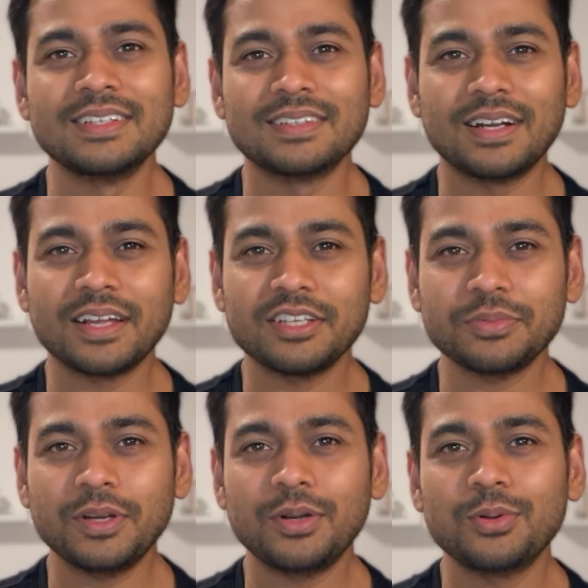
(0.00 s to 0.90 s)
The
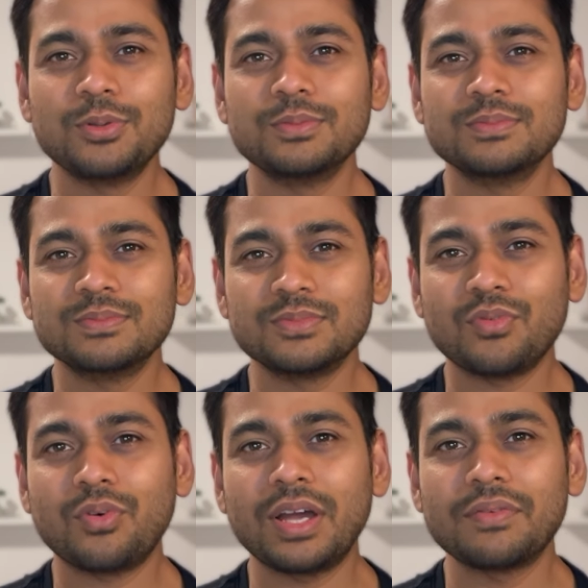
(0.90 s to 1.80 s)
attachment to
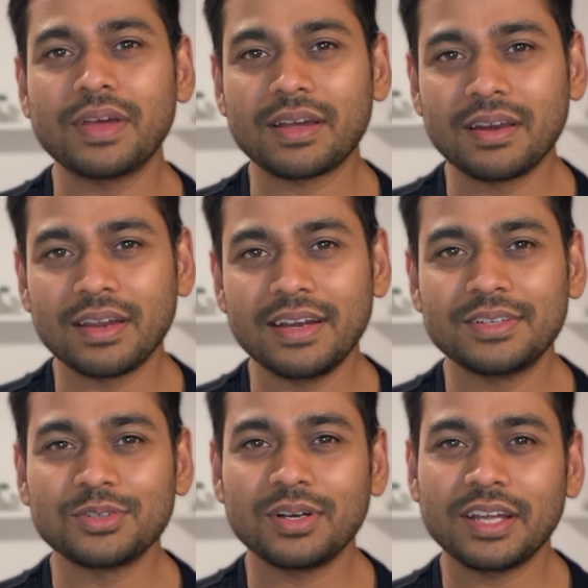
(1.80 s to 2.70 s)
five
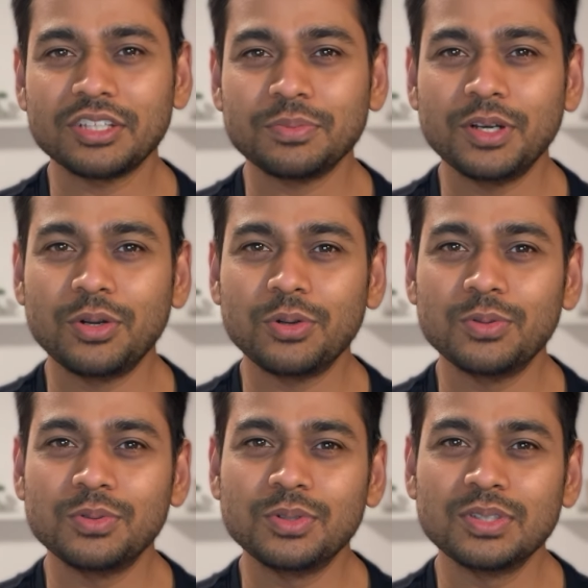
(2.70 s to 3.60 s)
aggregates or attachment to
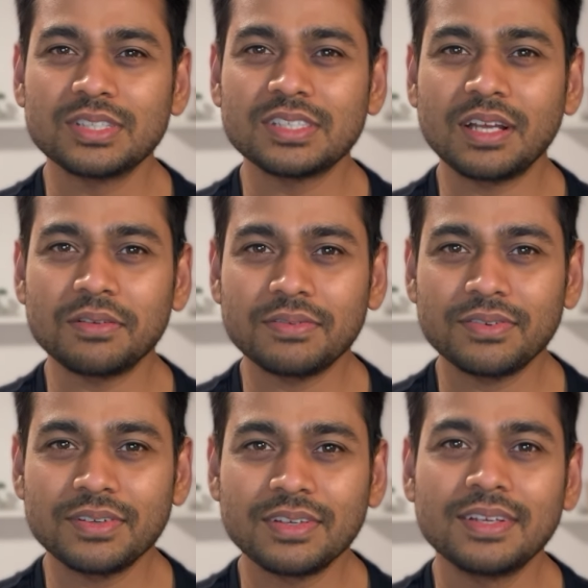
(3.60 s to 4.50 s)
self,
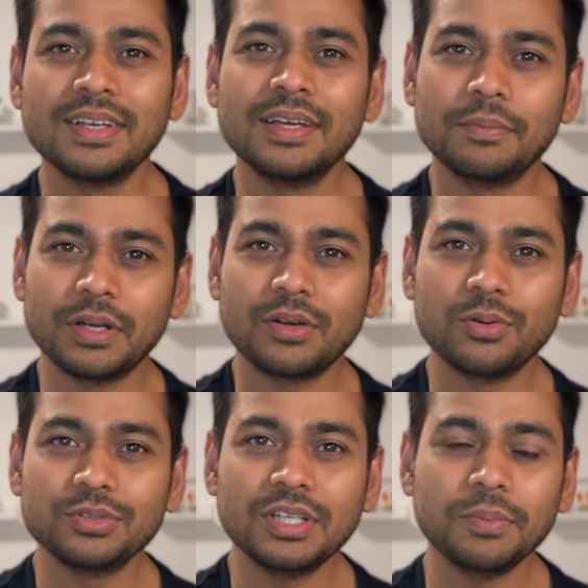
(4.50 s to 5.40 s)
but it
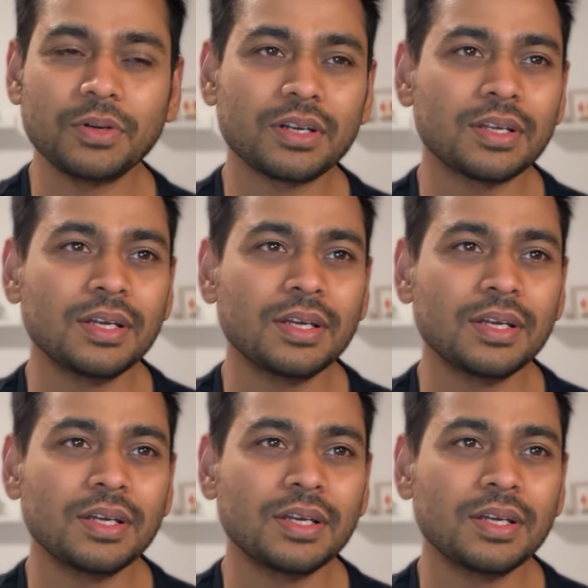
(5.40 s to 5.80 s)
goes deeper.